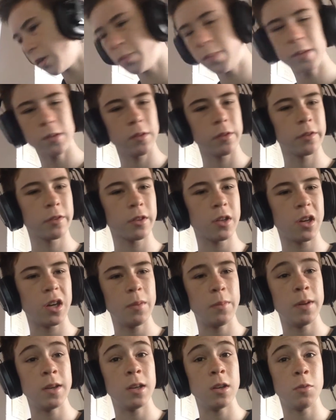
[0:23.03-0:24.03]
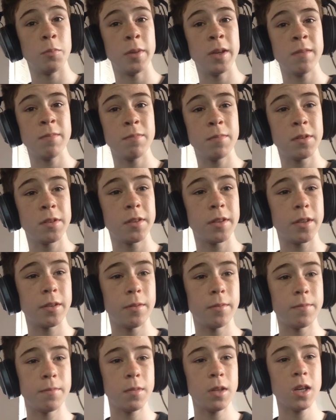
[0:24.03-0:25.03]
I've been on Skype a little bit, so
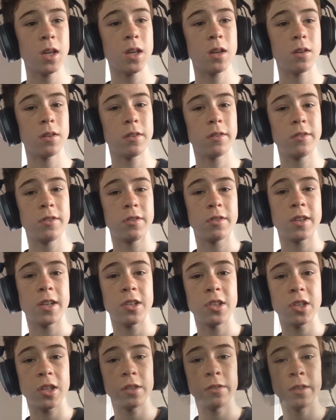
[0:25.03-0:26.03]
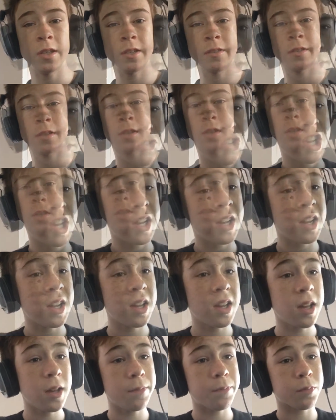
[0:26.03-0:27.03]
yeah, I'll just catch you guys later. I'm chilling
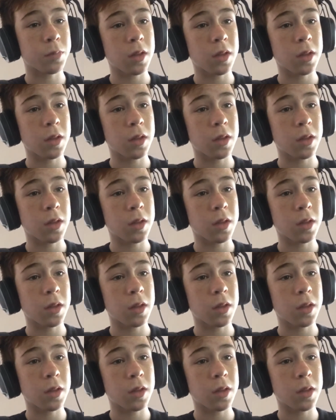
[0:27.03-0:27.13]
here.